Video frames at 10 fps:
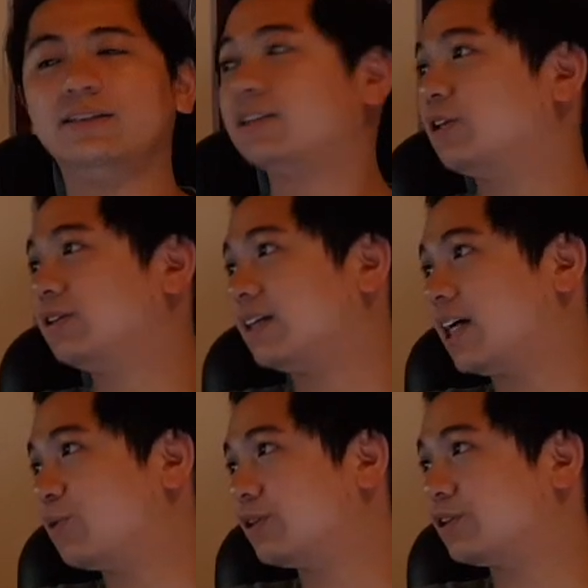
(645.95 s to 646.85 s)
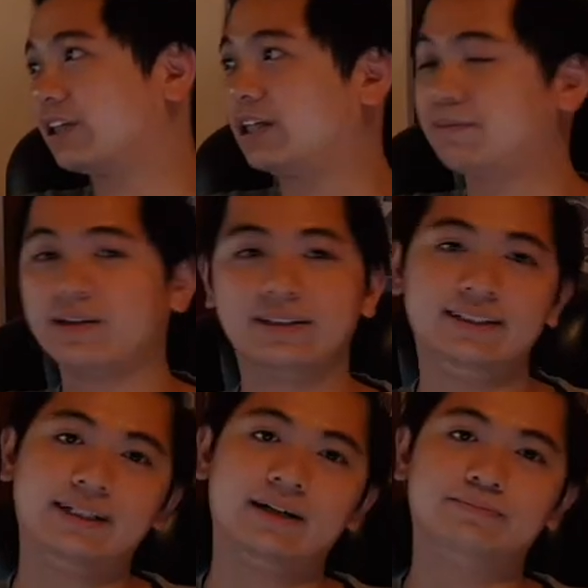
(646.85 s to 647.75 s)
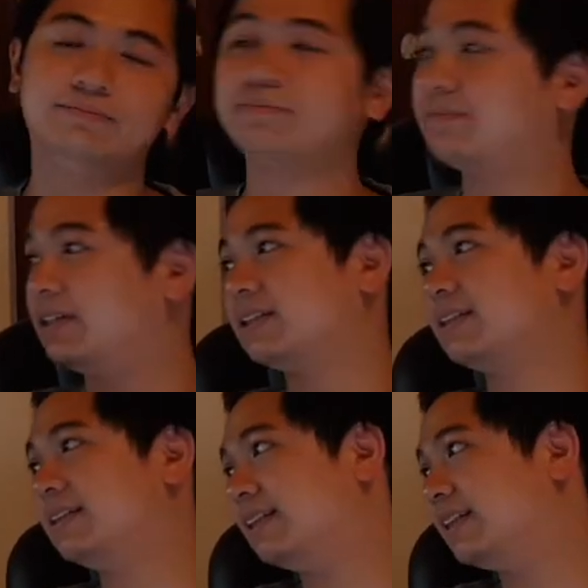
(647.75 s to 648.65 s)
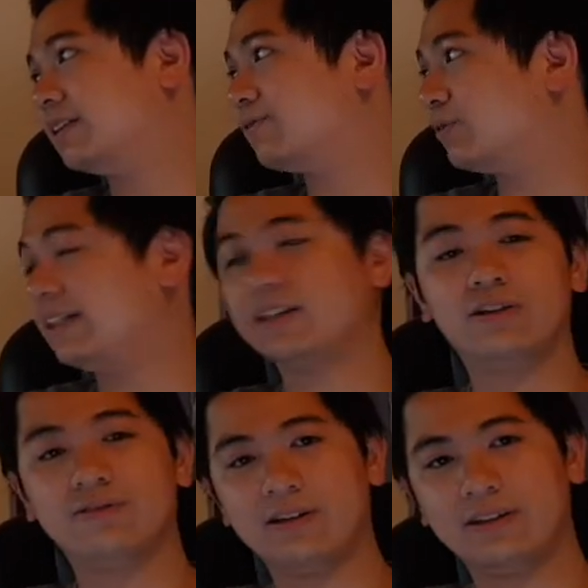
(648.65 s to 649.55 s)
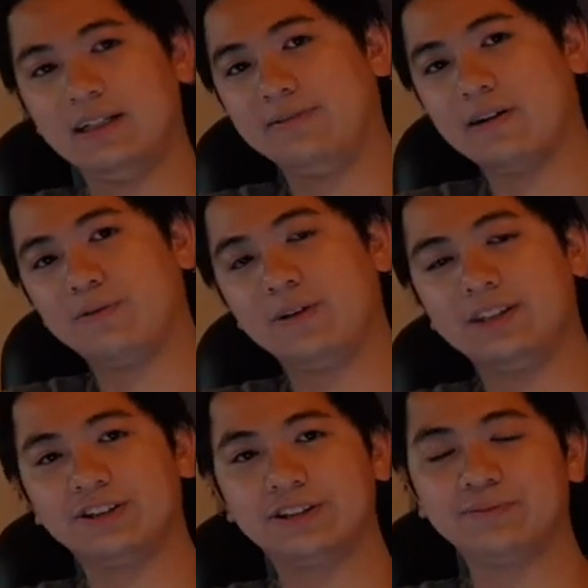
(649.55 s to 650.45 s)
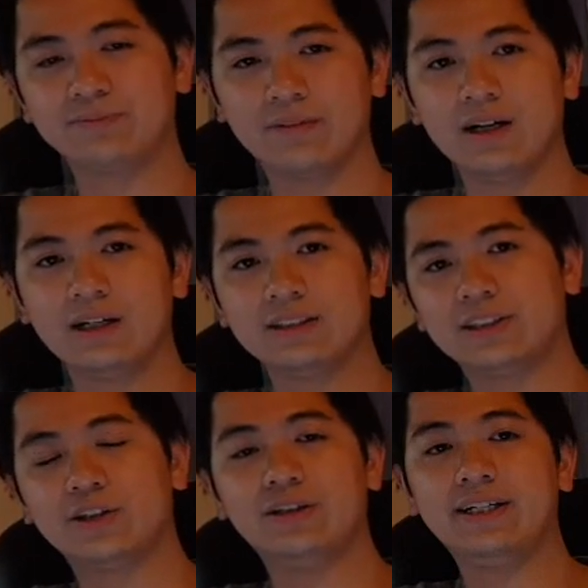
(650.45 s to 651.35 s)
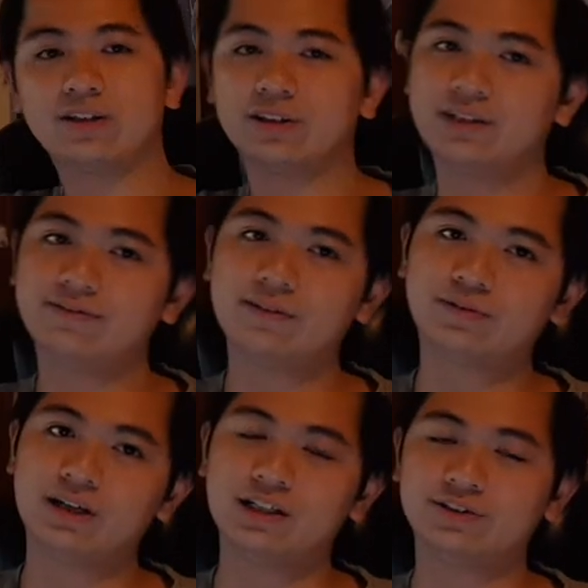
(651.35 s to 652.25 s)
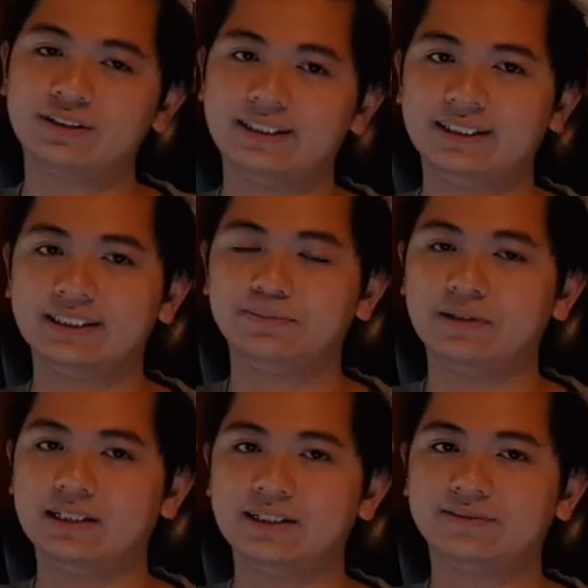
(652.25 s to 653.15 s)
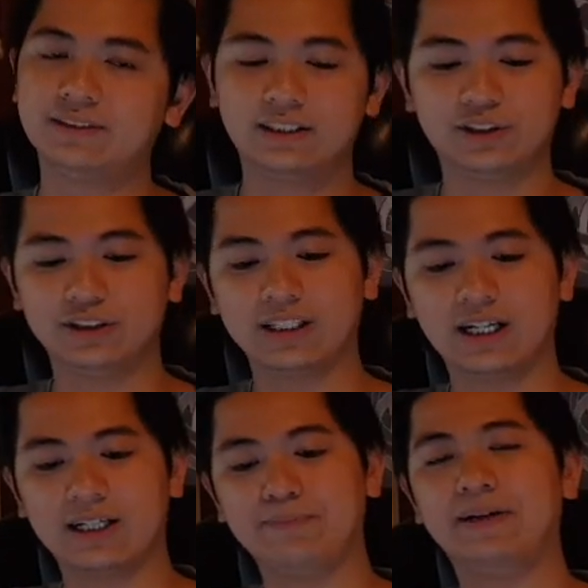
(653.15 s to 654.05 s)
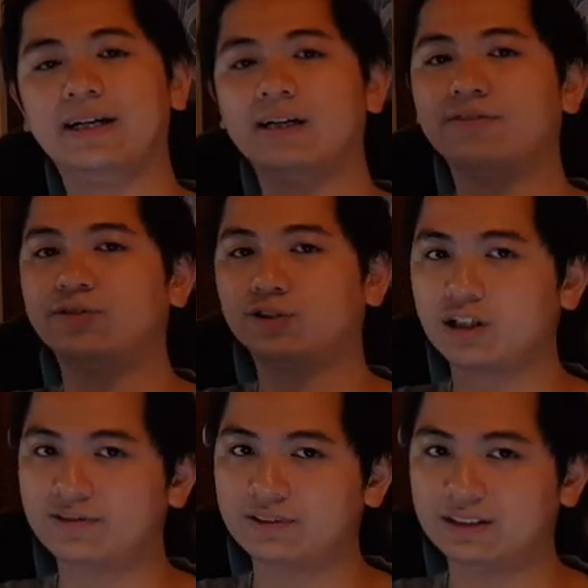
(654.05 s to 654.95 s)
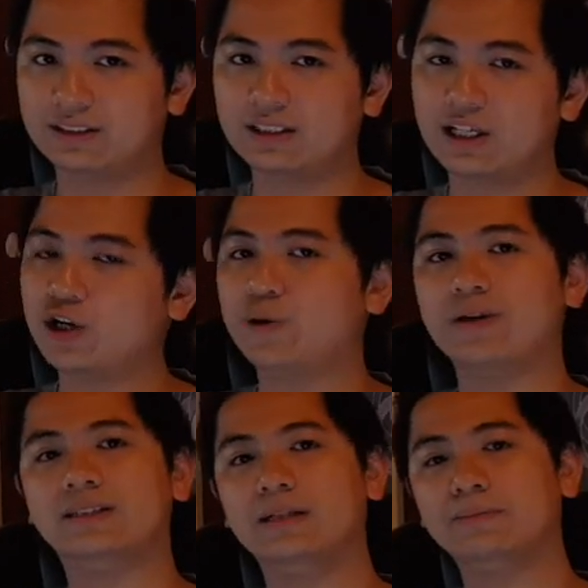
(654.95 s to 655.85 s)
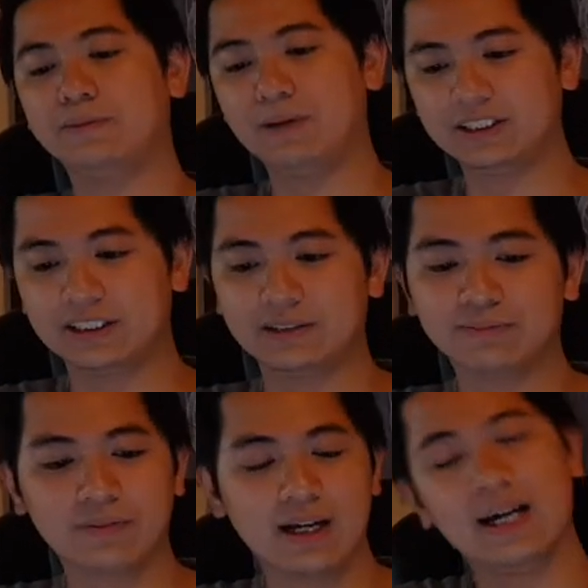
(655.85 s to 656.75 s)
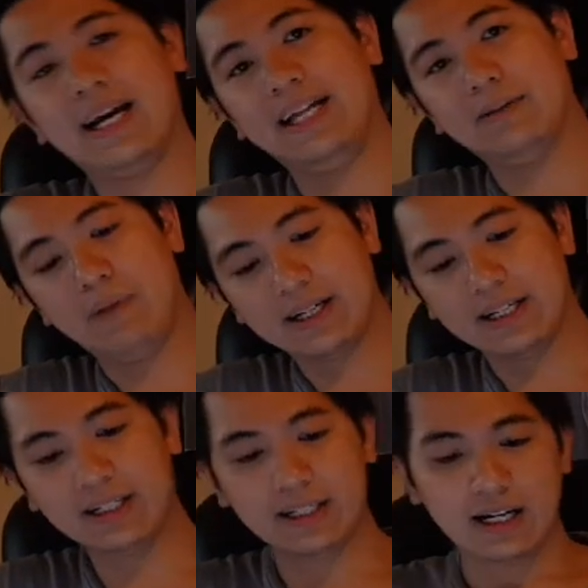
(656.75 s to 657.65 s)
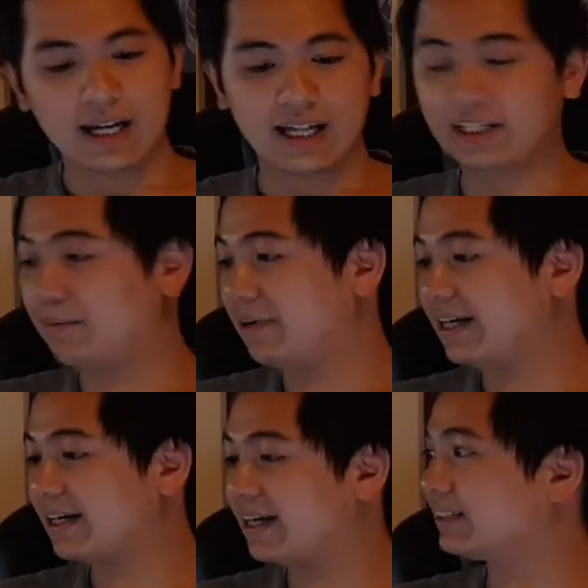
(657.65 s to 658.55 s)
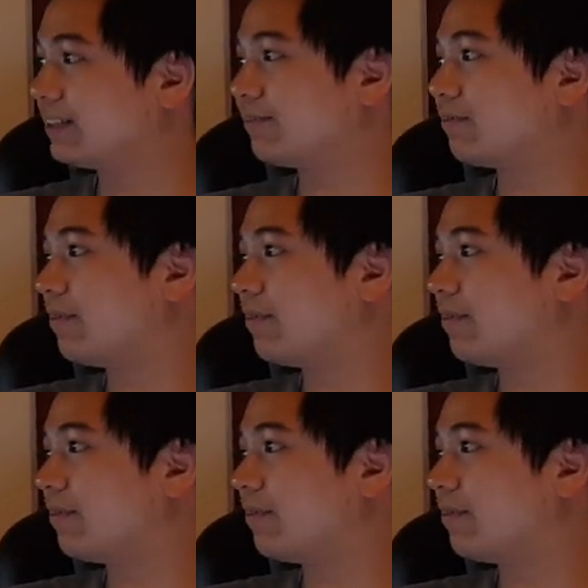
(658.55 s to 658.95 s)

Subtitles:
so today we're talking about the purchase decision for Nikon D5300. So Nikon D5300 is believed to target beginner photographers who has limited budget. In the market, there are many kinds of